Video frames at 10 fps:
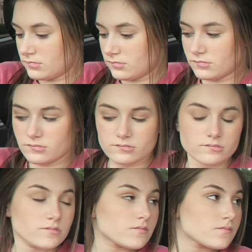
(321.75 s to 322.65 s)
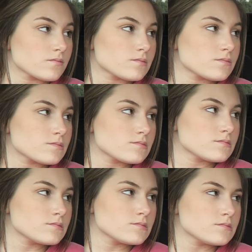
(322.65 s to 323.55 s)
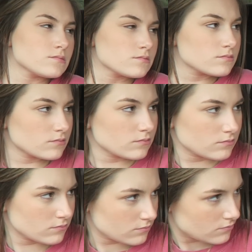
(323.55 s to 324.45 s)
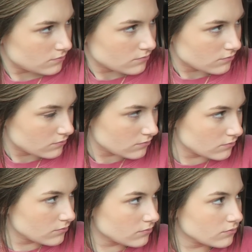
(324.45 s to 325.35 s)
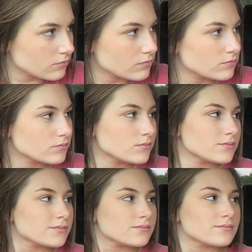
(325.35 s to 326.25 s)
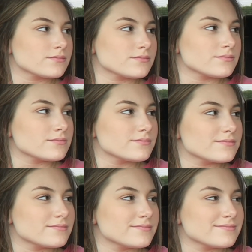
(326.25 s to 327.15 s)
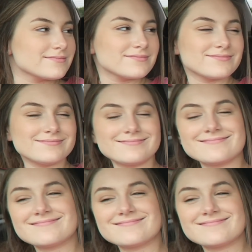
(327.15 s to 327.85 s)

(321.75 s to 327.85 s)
This person isn't speaking.